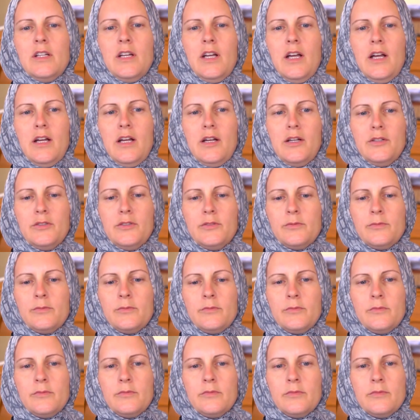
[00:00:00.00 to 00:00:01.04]

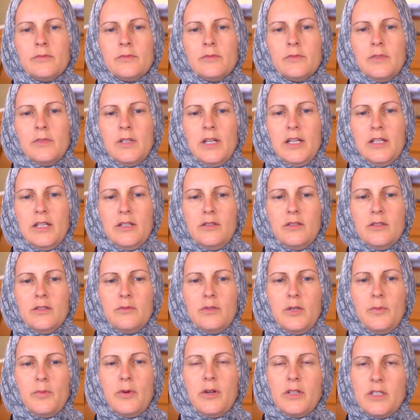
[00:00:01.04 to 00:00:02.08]
And
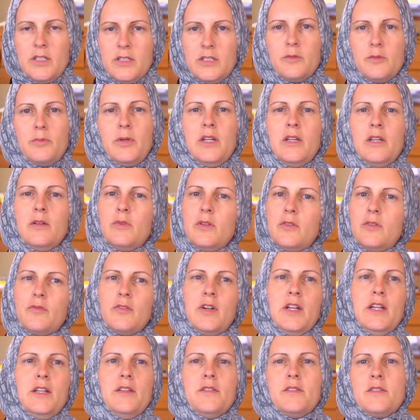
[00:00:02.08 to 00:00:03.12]
we participated with
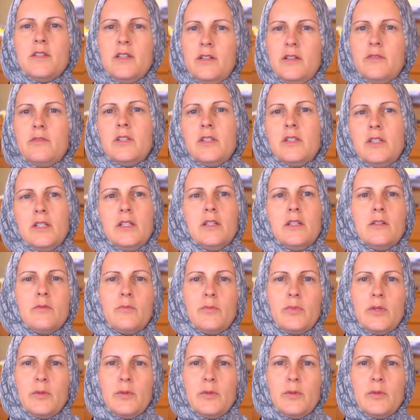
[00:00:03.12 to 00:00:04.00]
friends and everything in